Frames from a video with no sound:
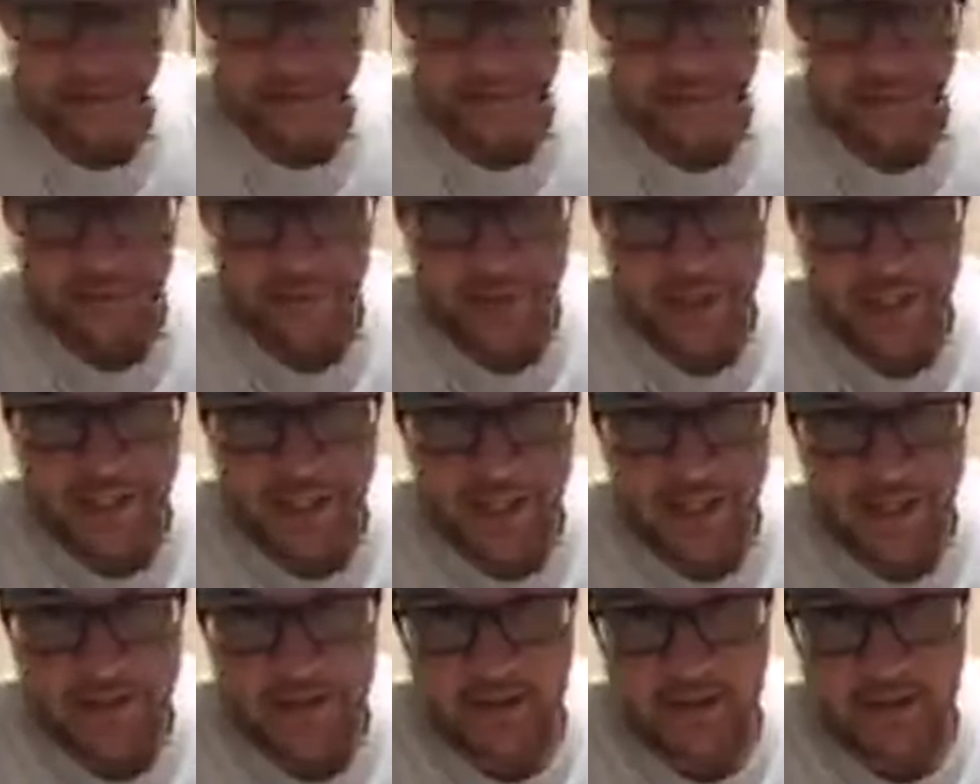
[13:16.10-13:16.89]
3
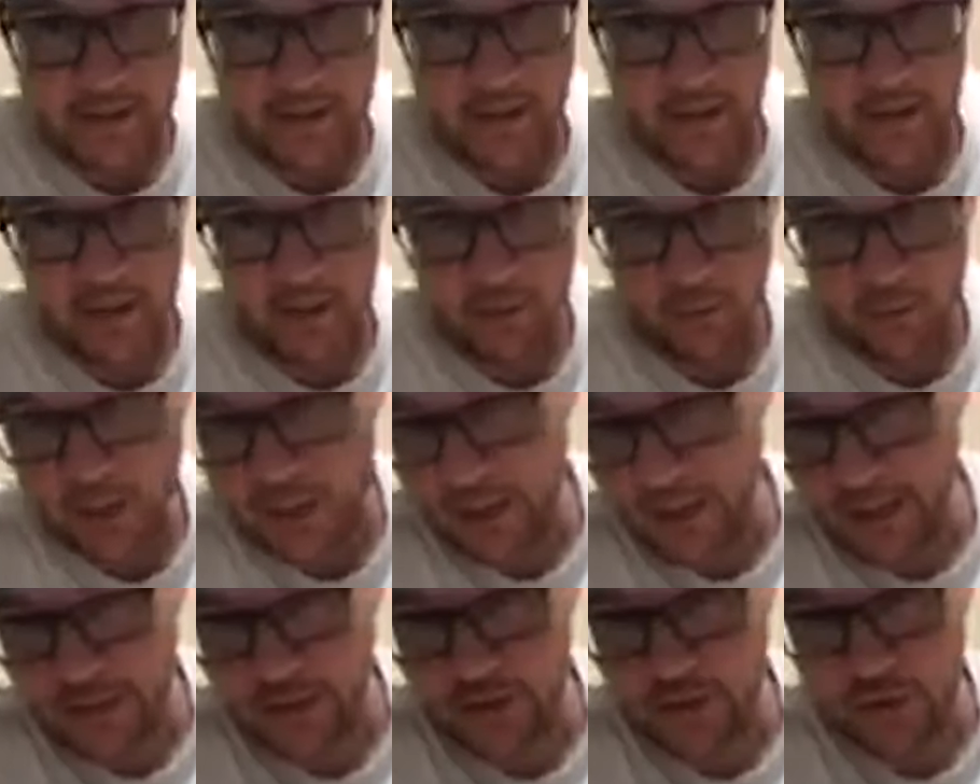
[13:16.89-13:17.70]
days, it's only
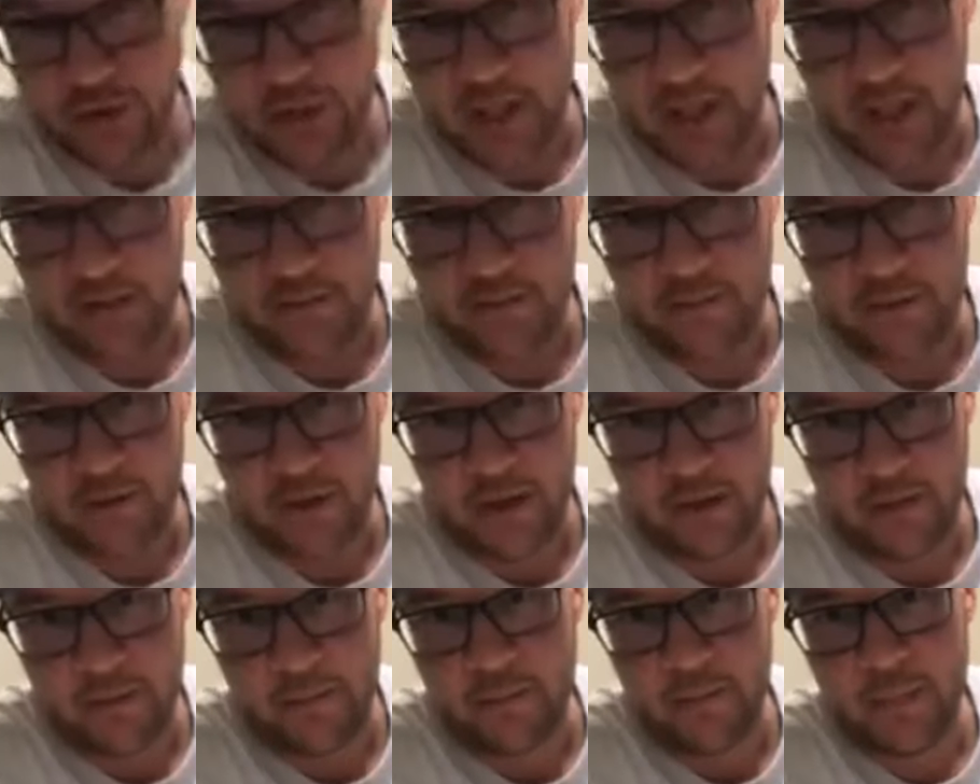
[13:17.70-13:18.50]
1 extra day for
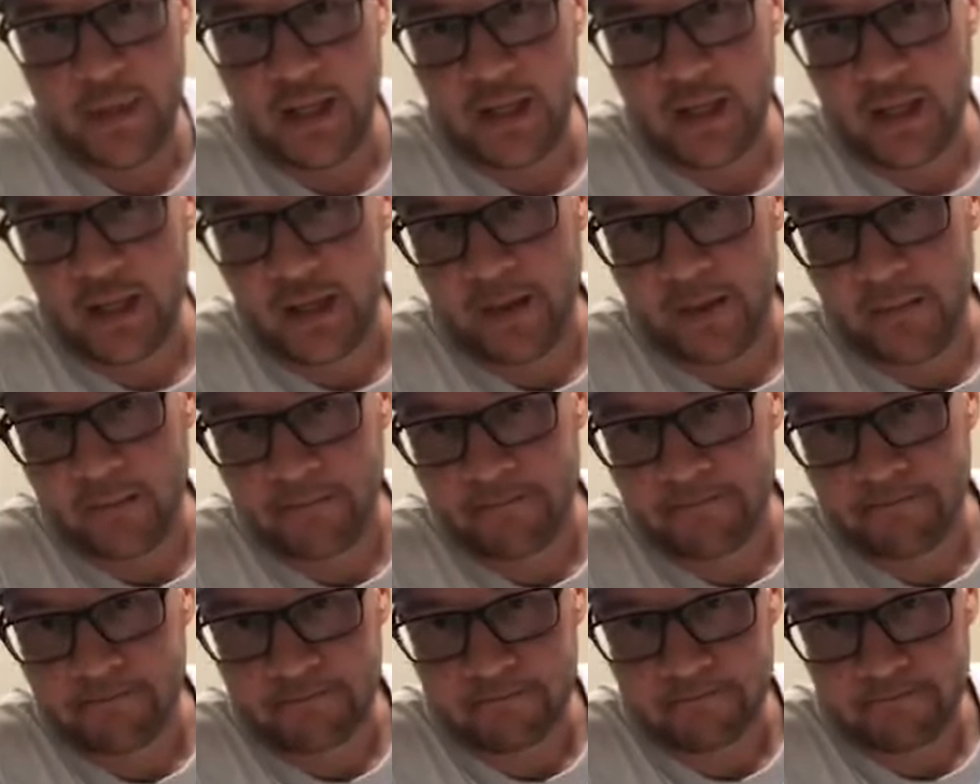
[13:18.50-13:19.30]
the media.
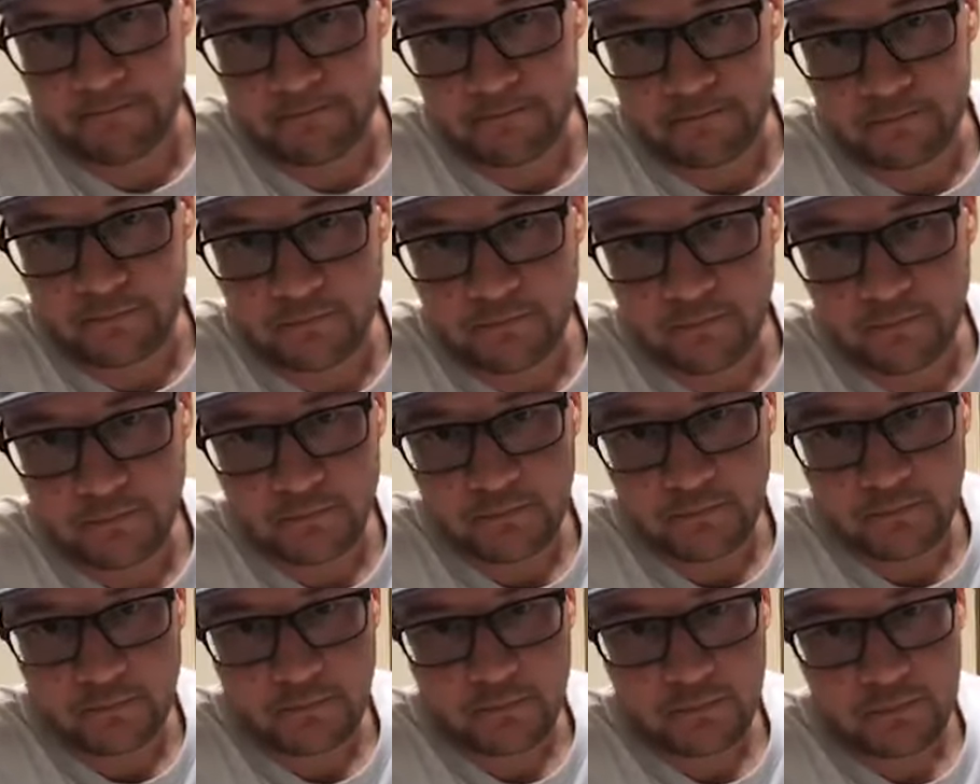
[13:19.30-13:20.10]

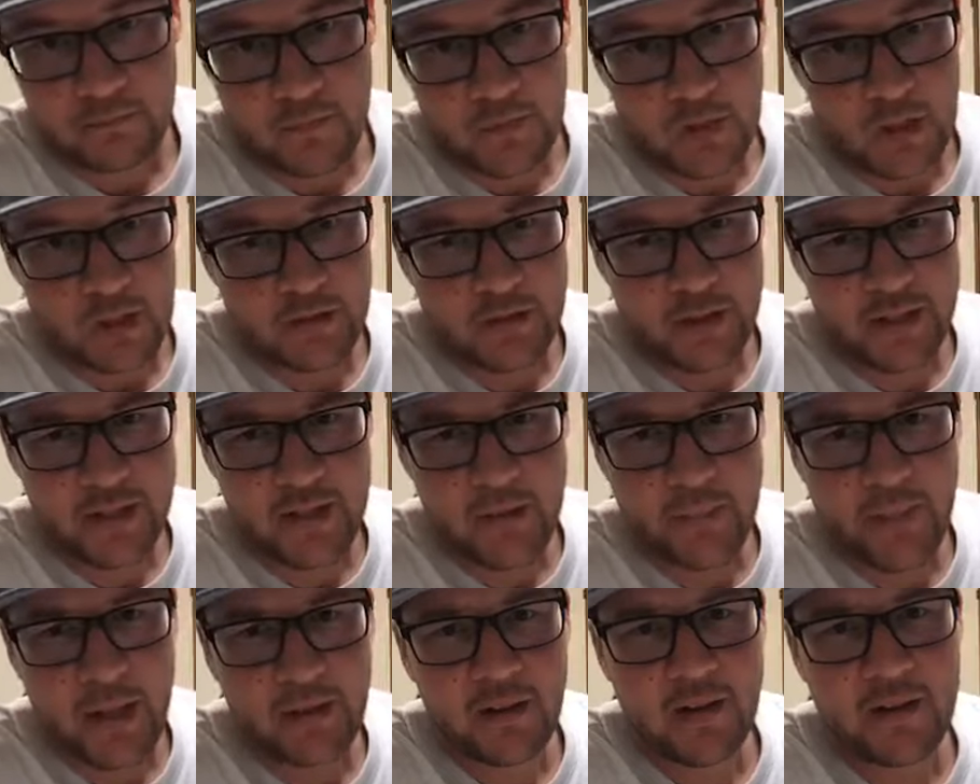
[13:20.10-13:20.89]
So it's
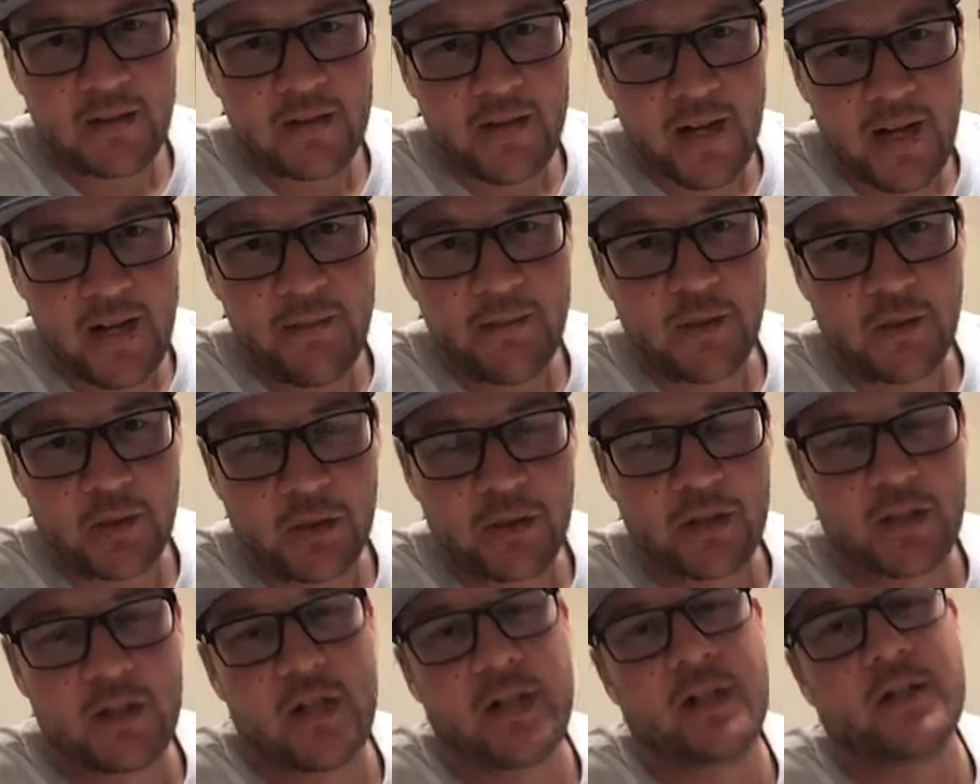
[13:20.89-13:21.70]
about the same
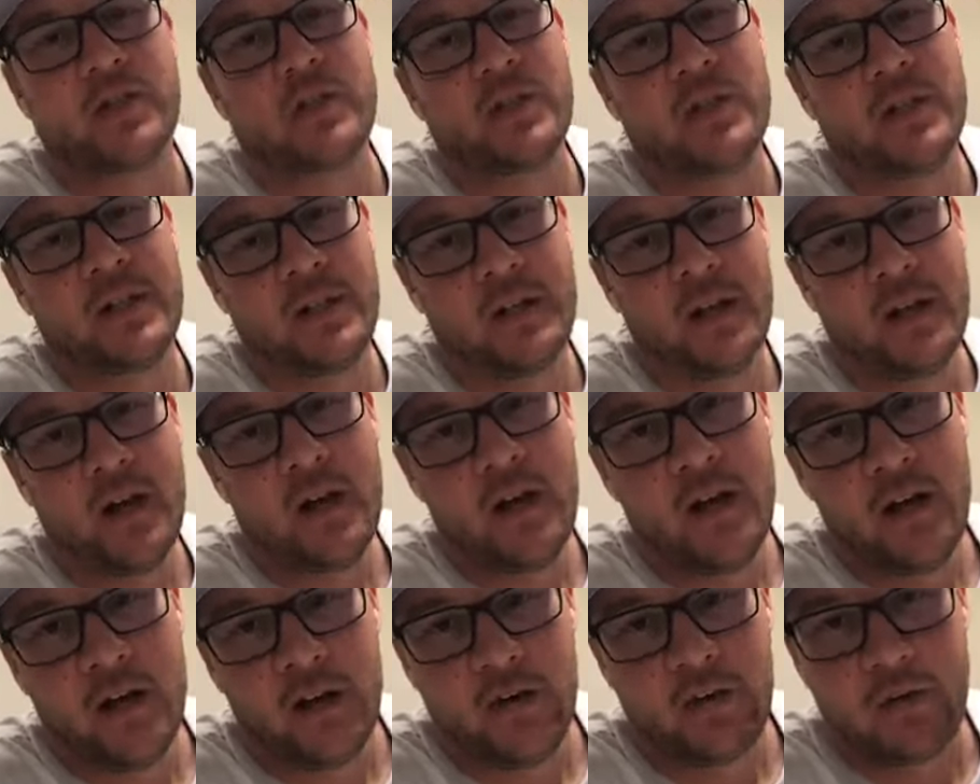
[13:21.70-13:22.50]
cost actually.
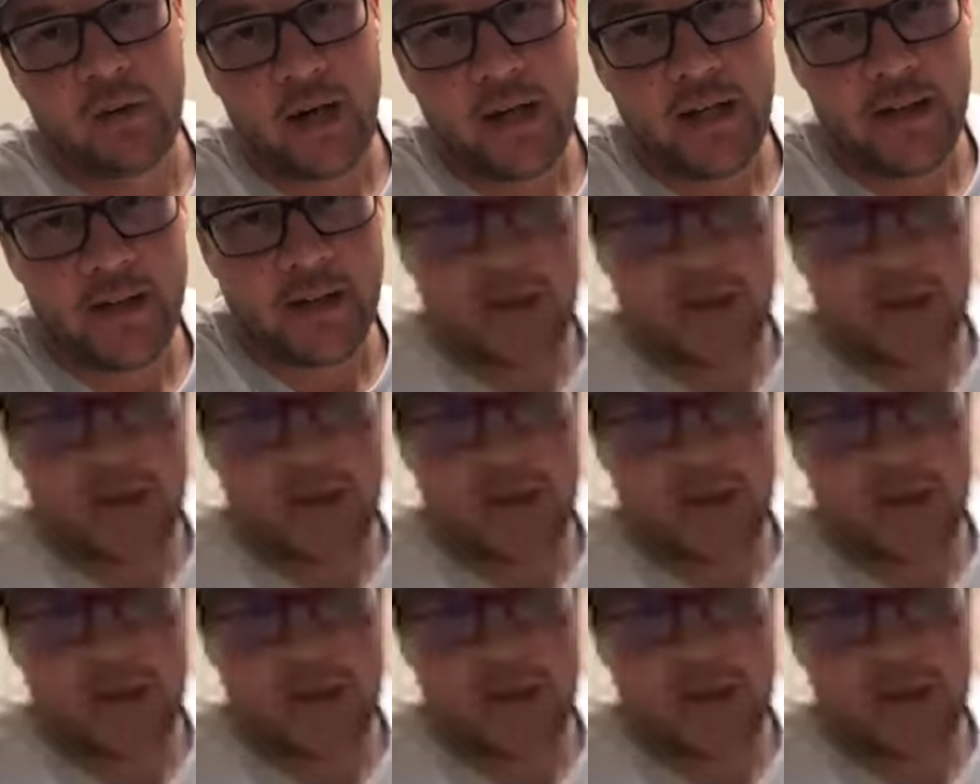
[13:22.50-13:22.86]
Right